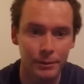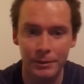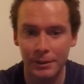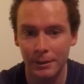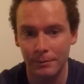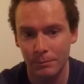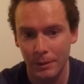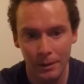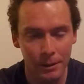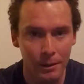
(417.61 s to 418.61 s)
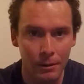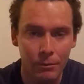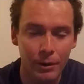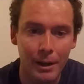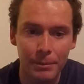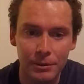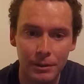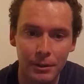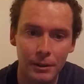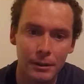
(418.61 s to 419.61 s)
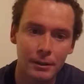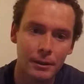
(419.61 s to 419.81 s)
see what happens to her.